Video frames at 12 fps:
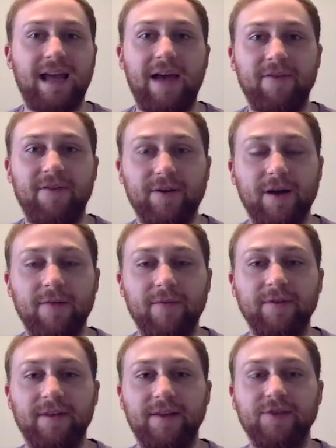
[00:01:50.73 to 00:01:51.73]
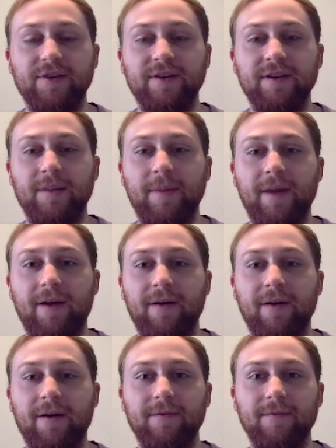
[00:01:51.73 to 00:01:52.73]
having a conversation
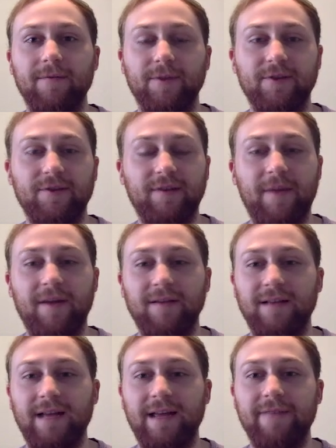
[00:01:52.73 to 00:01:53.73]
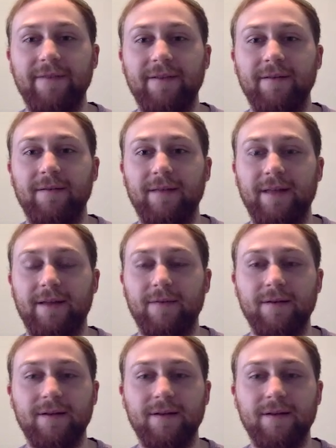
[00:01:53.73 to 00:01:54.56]
about really just about life and like